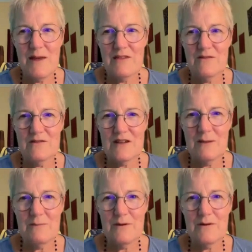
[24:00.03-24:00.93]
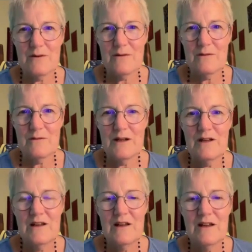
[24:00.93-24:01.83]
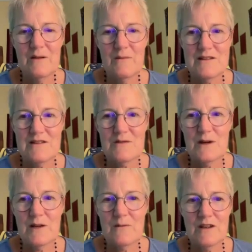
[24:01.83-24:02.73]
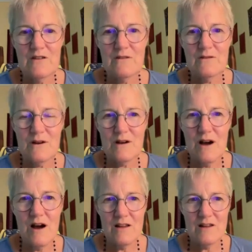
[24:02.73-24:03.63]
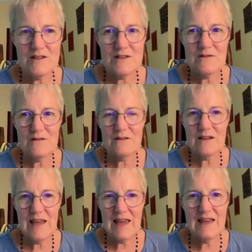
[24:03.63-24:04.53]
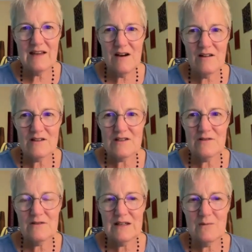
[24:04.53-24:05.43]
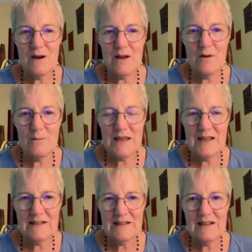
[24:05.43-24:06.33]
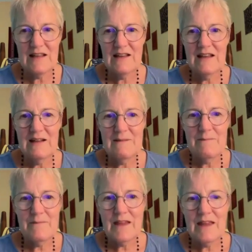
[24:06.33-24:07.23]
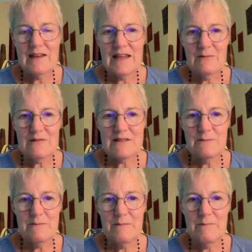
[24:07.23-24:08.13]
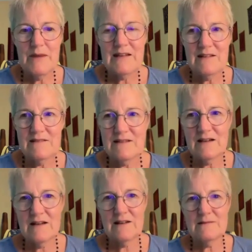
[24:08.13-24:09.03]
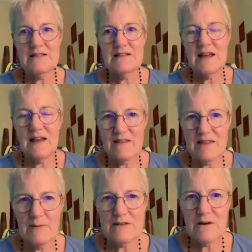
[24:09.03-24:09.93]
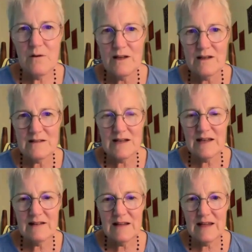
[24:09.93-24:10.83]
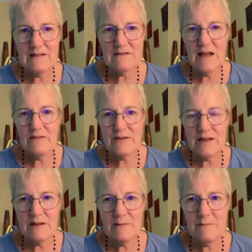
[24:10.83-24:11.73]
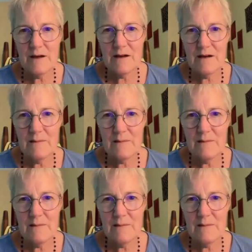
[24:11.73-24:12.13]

Matthew Shepard, who was a 21-year-old gay college student in Wyoming. And he was beaten to death. He wasn't quite dead. They left him